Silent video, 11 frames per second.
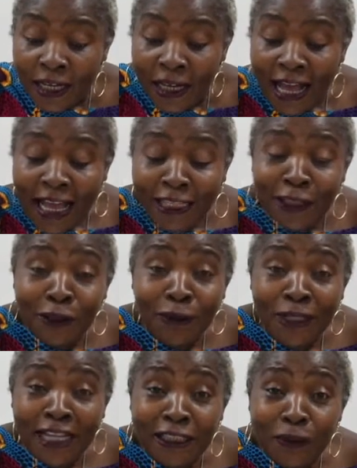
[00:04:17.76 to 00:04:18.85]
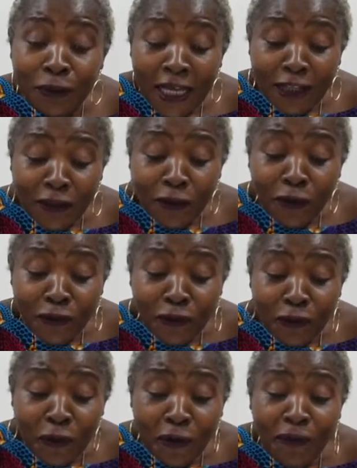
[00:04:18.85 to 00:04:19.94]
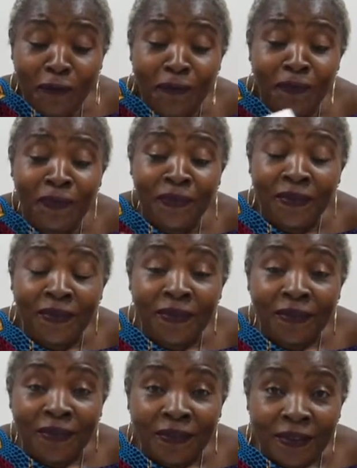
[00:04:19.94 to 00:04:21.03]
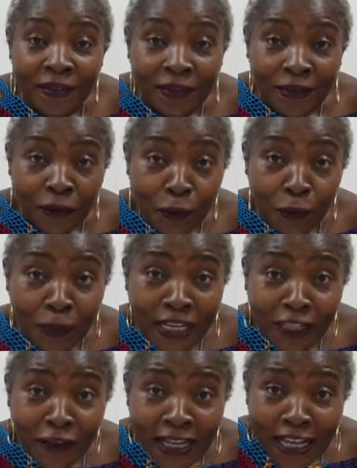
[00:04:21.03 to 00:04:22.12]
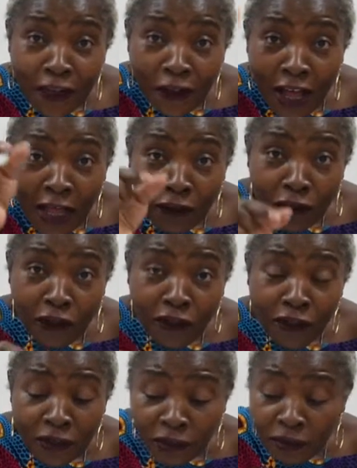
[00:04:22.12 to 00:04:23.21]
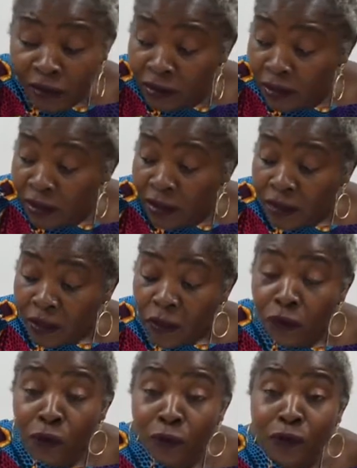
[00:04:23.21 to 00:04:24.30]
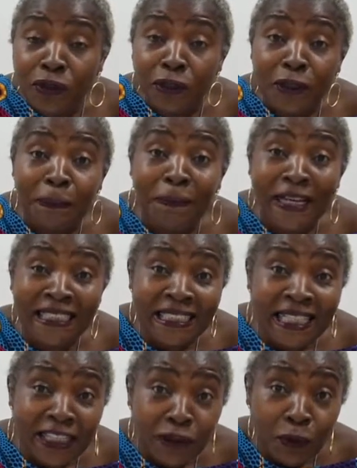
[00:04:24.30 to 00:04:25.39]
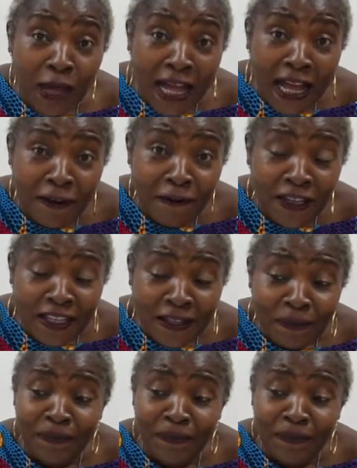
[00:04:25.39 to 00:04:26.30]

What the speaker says: As soon as you can control the way the letters are done, use the space that you are having,